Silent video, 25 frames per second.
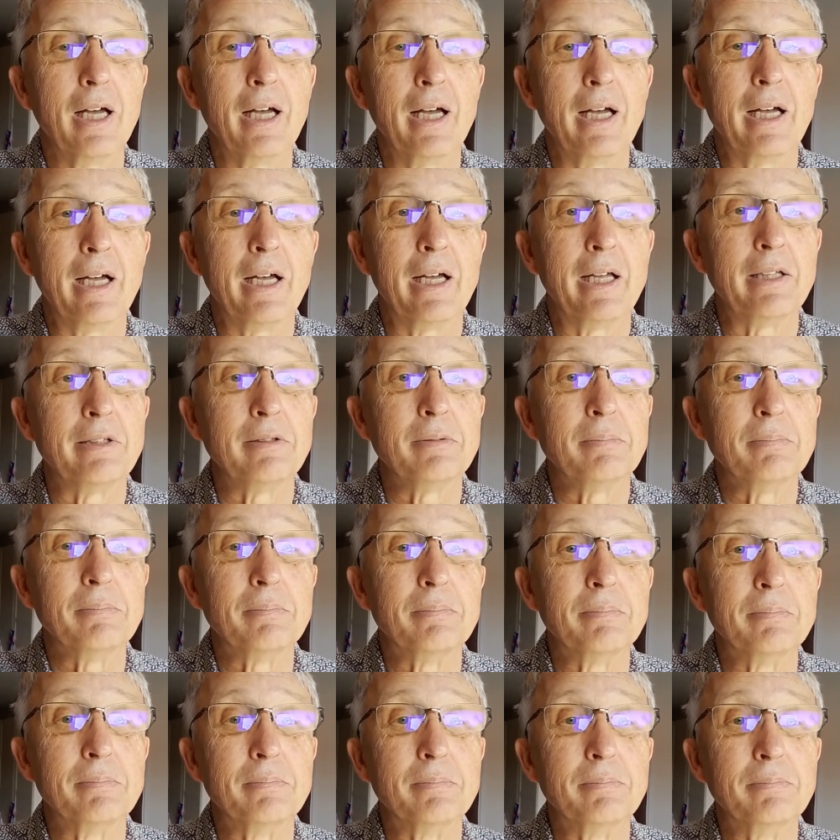and
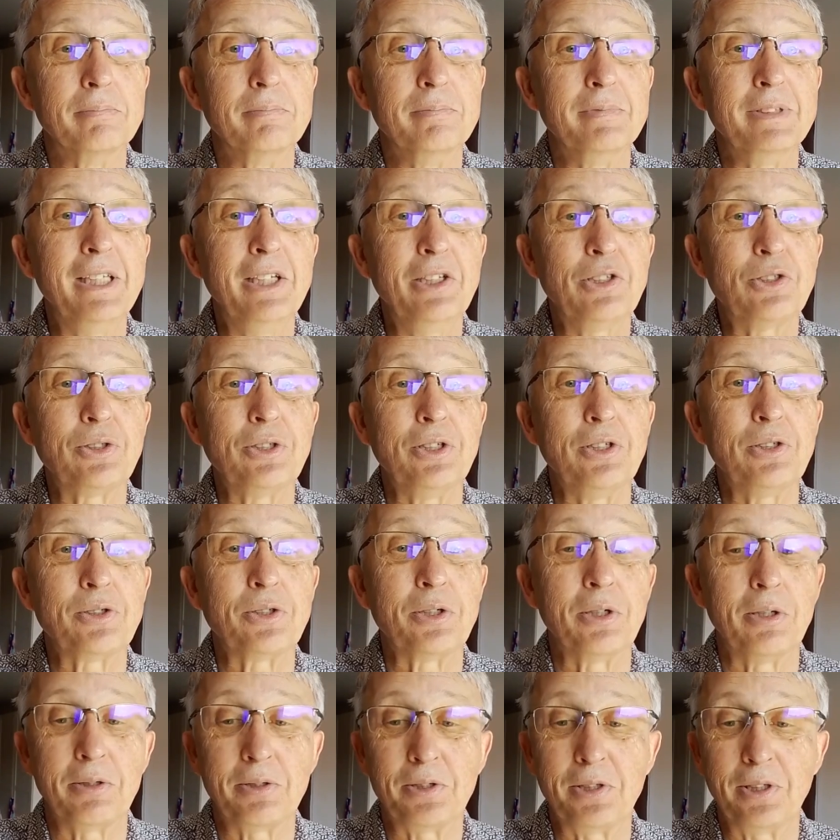this
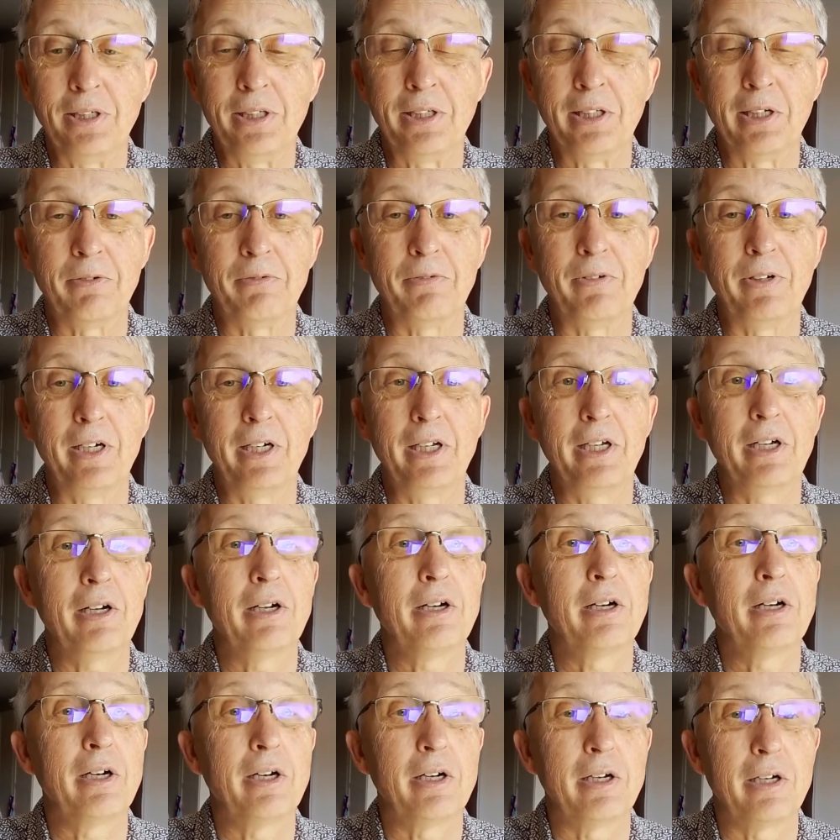results in a very
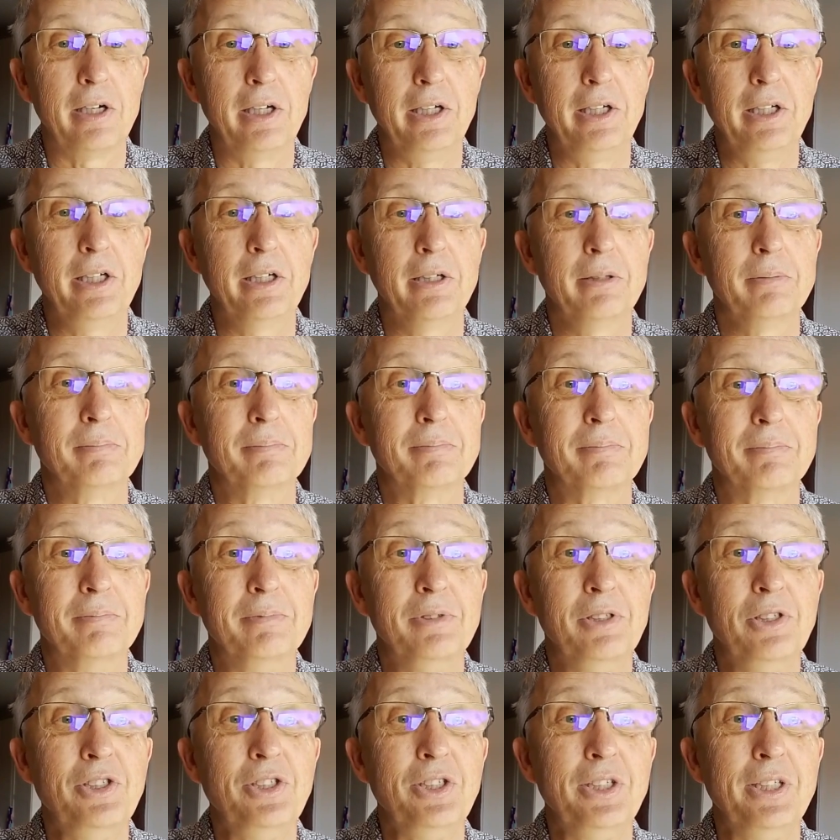high
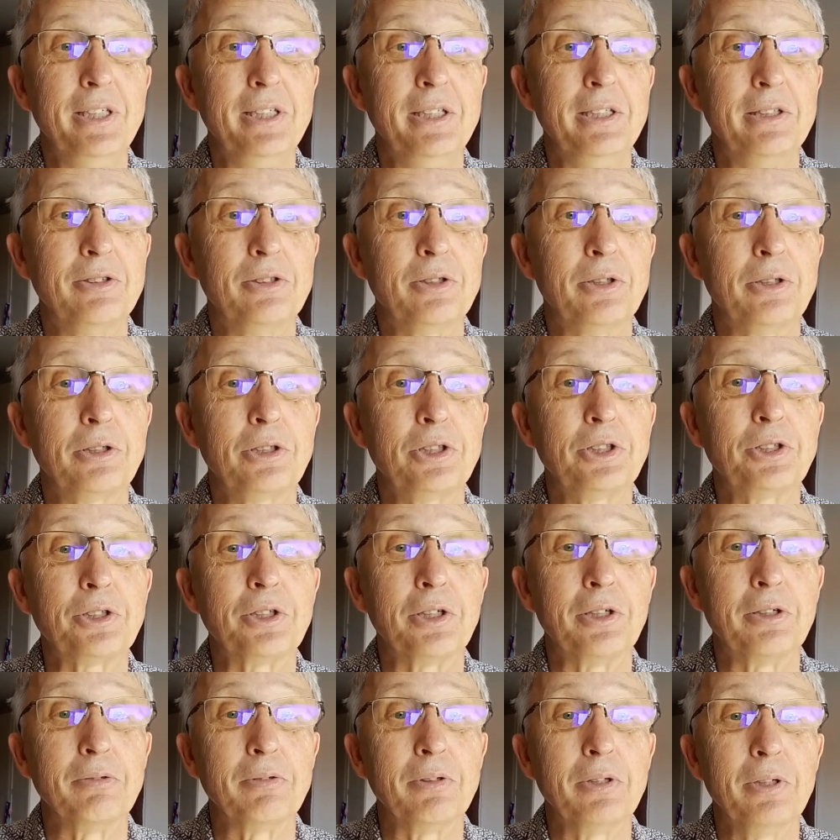G
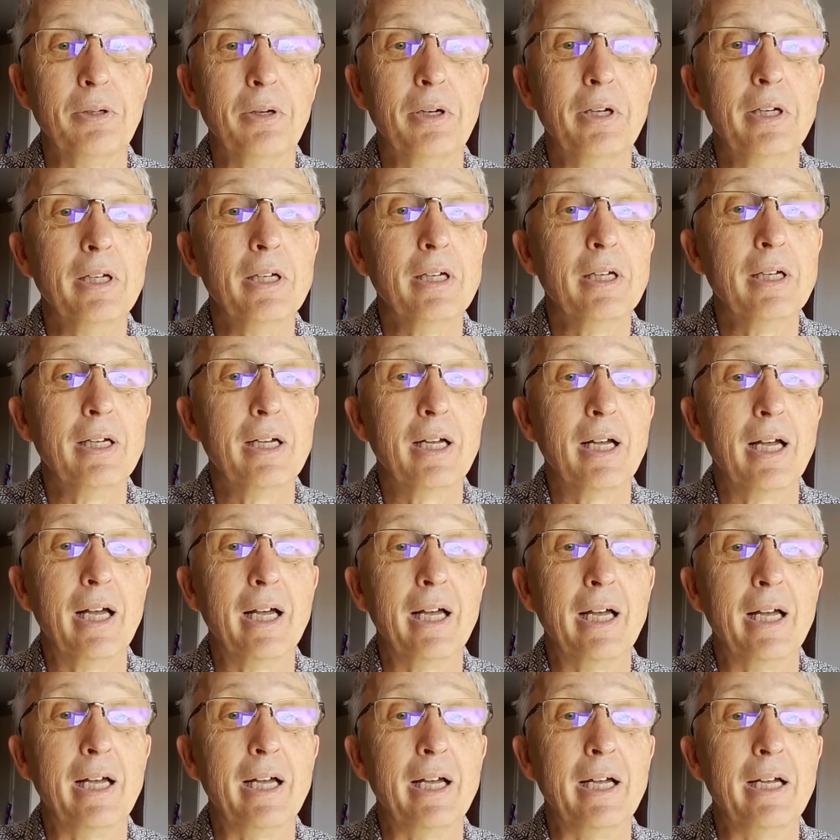touchdown
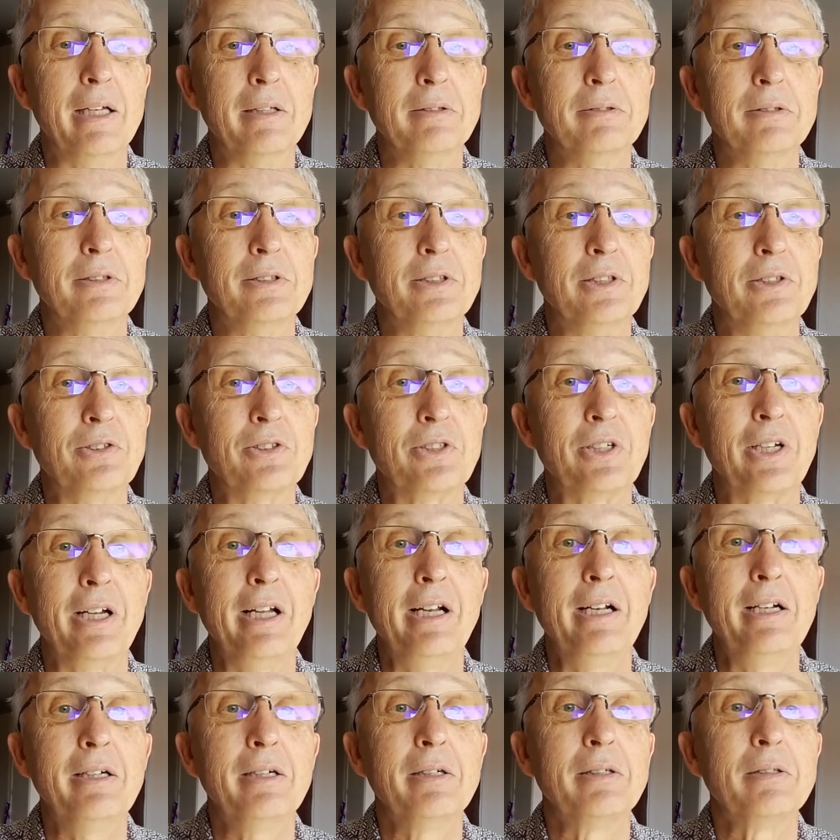and the
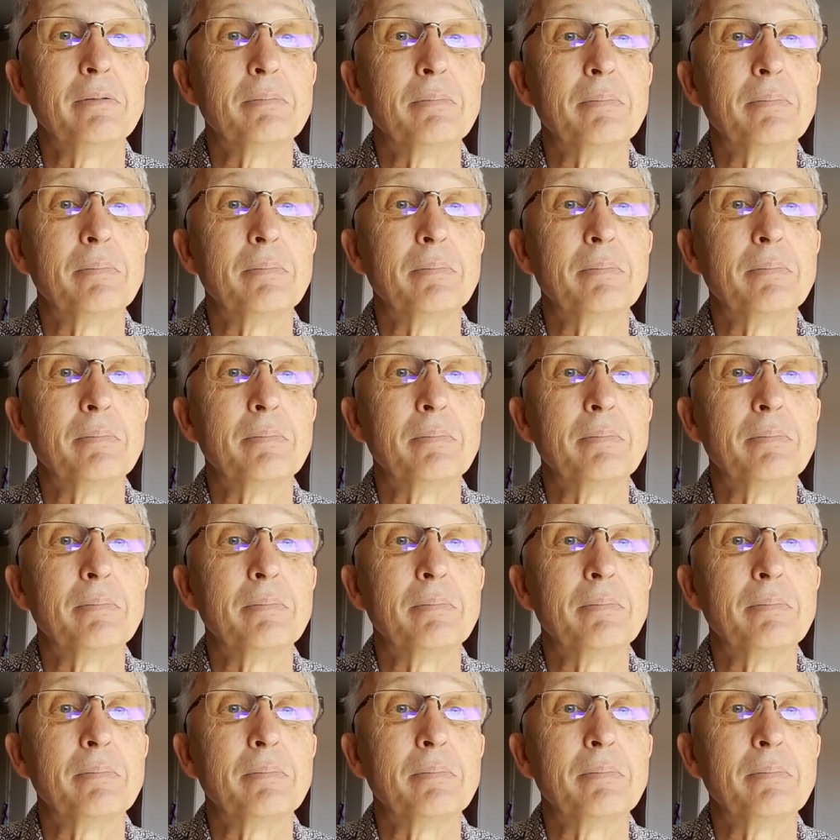tail